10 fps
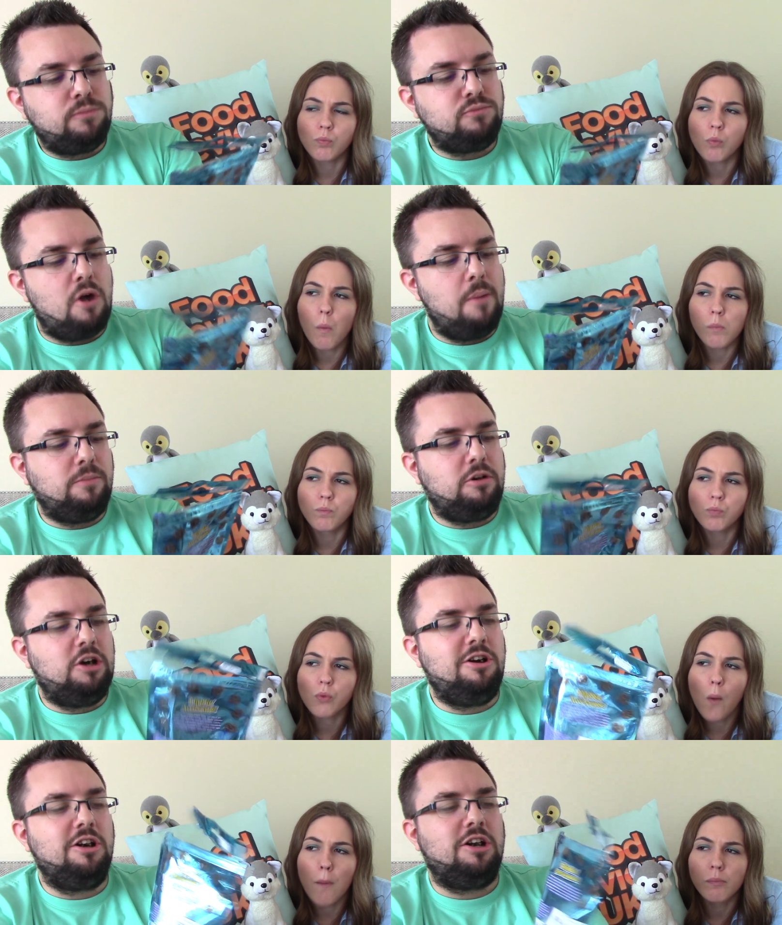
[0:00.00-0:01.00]

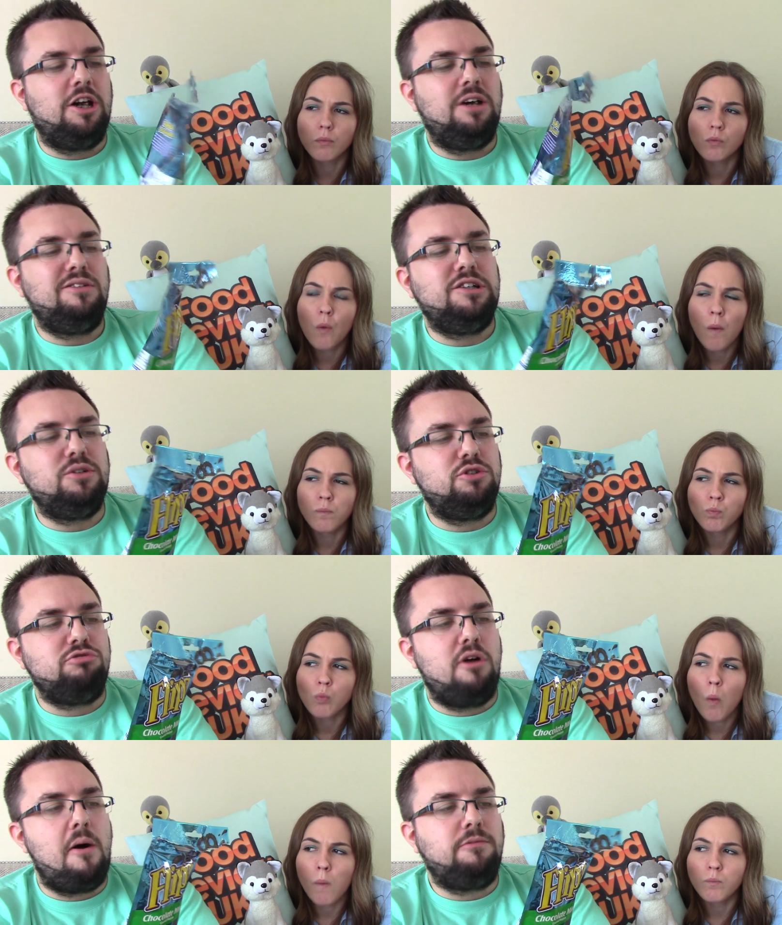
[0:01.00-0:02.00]
Speaker 1: I like it. It
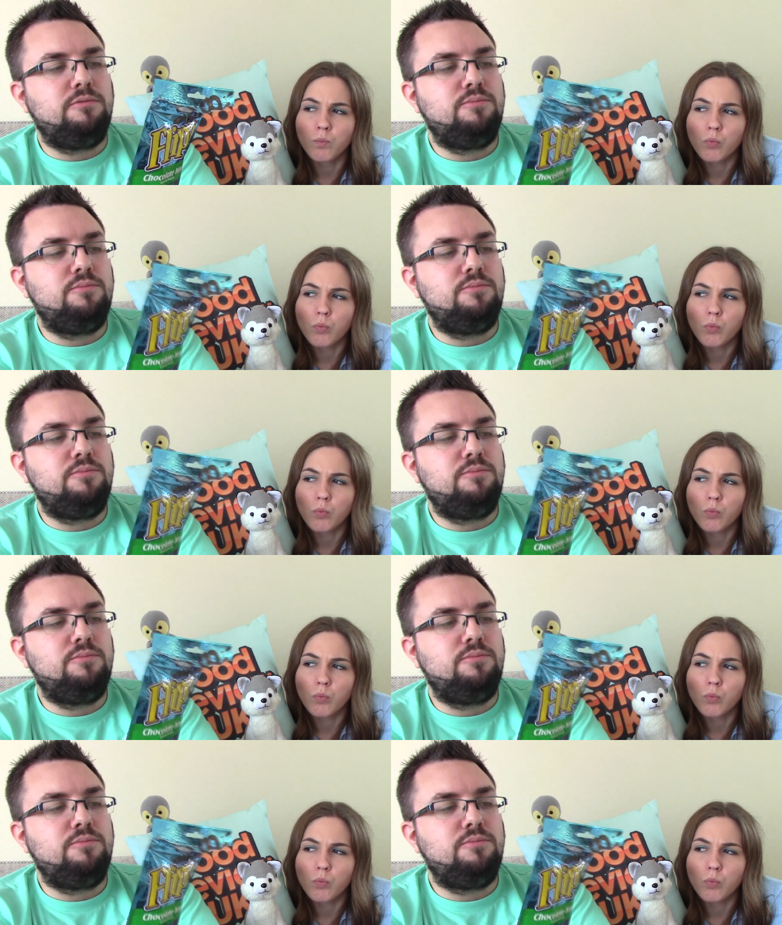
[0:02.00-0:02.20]
was